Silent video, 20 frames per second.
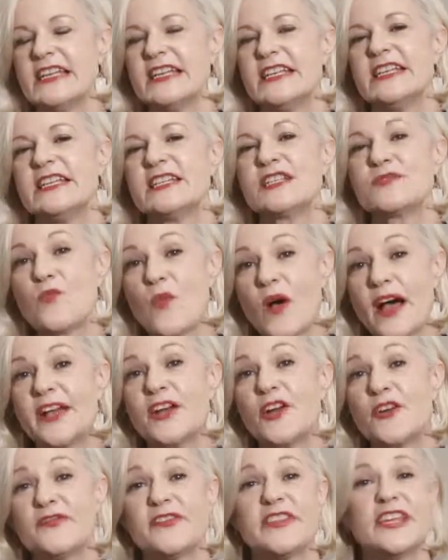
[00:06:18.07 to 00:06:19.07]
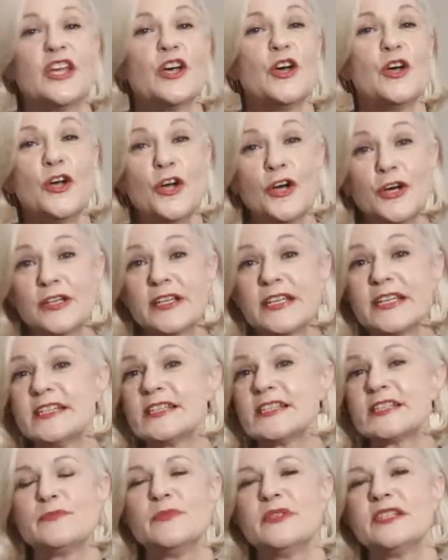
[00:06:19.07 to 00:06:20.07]
is one of the
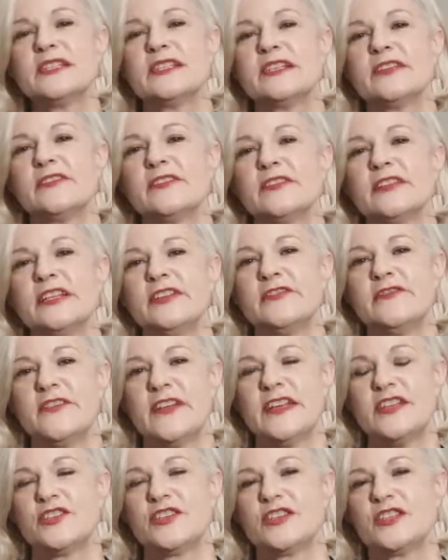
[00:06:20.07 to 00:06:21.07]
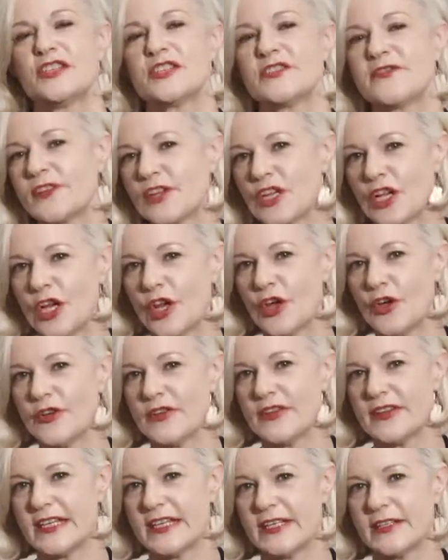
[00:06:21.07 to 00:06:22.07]
earliest material inventions for
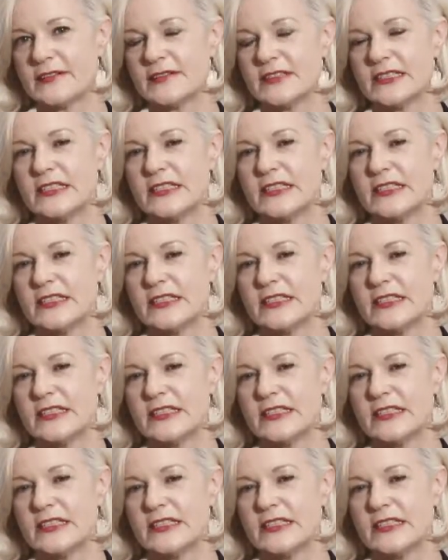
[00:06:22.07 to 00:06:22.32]
clothing.